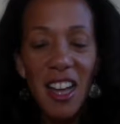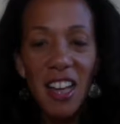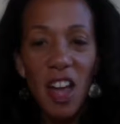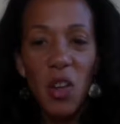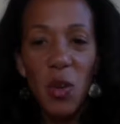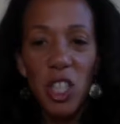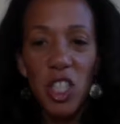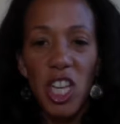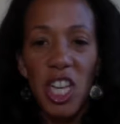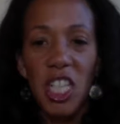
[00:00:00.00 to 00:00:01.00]
other
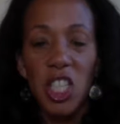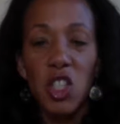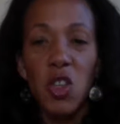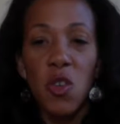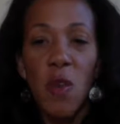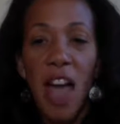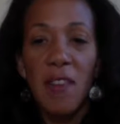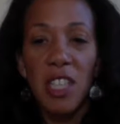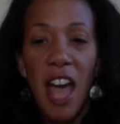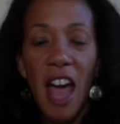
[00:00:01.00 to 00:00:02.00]
question is, do you have
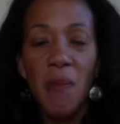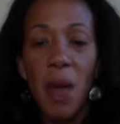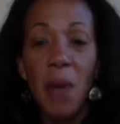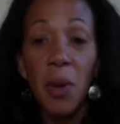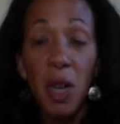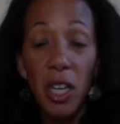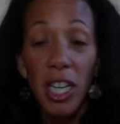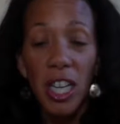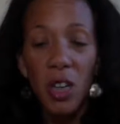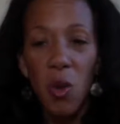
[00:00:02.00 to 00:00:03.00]
to have my book
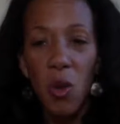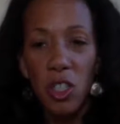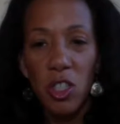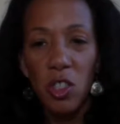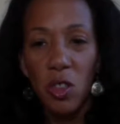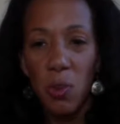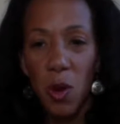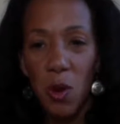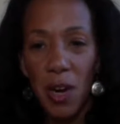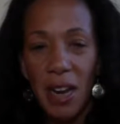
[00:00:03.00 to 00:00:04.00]
in order to do the
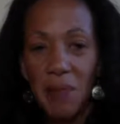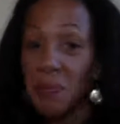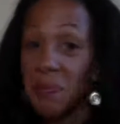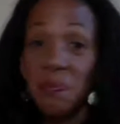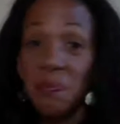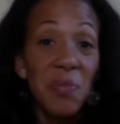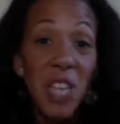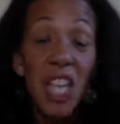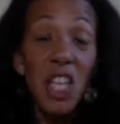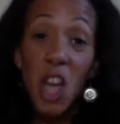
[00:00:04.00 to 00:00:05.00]
program?
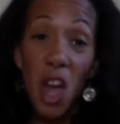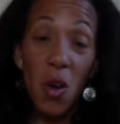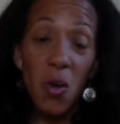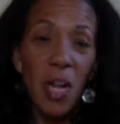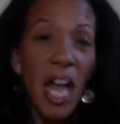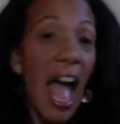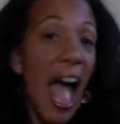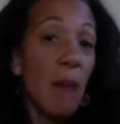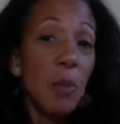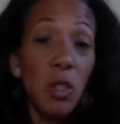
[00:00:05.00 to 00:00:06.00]
No,
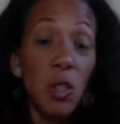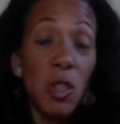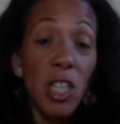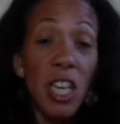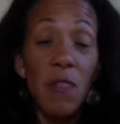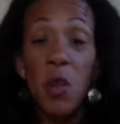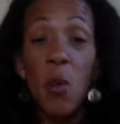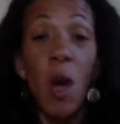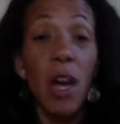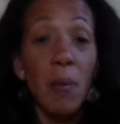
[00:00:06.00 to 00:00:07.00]
absolutely. If you
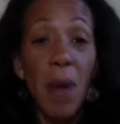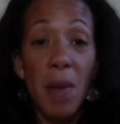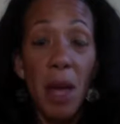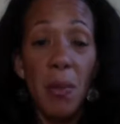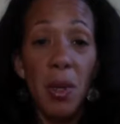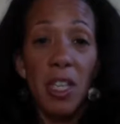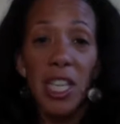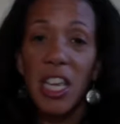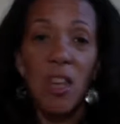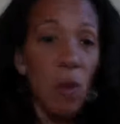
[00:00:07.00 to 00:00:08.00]
want to buy my book,
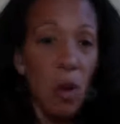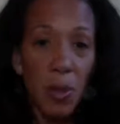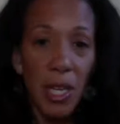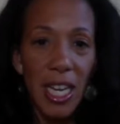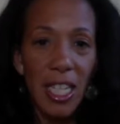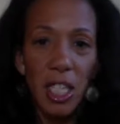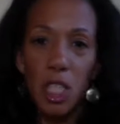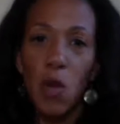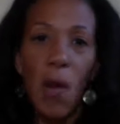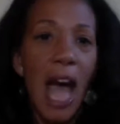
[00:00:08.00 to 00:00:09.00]
Eat More Plants,
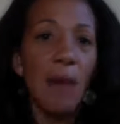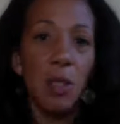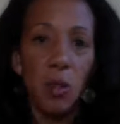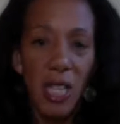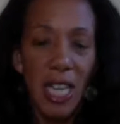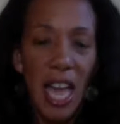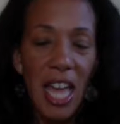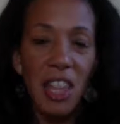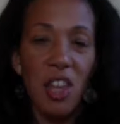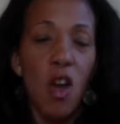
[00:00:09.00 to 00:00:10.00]
you absolutely
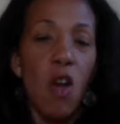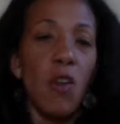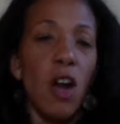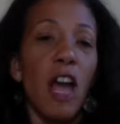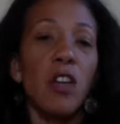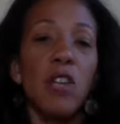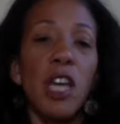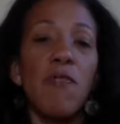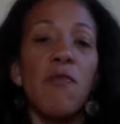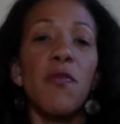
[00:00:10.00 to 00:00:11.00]
can. There are over
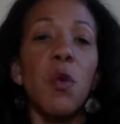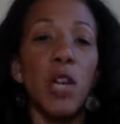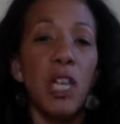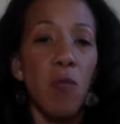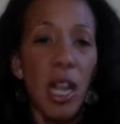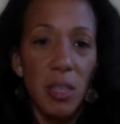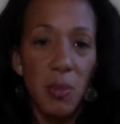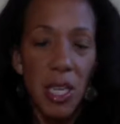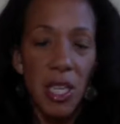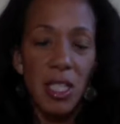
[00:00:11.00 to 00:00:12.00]
140
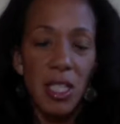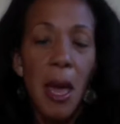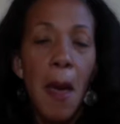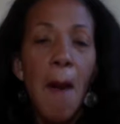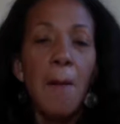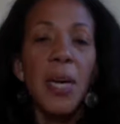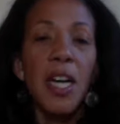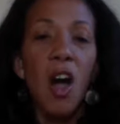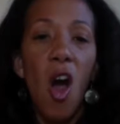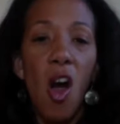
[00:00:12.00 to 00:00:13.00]
recipes, but
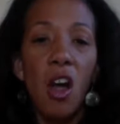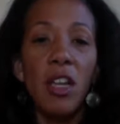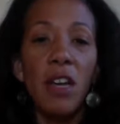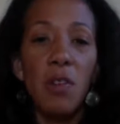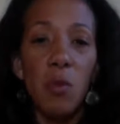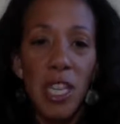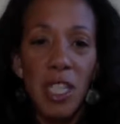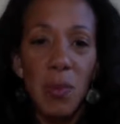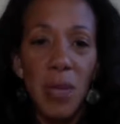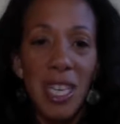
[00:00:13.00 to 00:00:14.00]
all of the
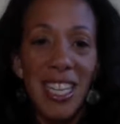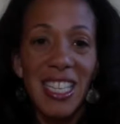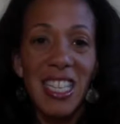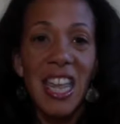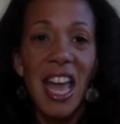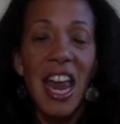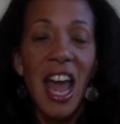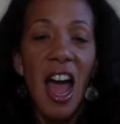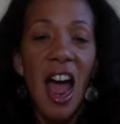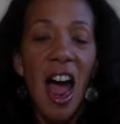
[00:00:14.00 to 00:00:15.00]
recipes that
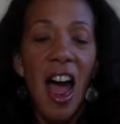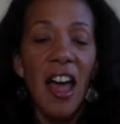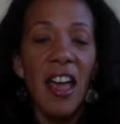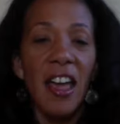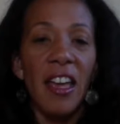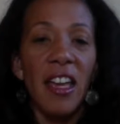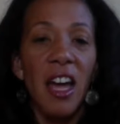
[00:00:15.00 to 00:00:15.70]
I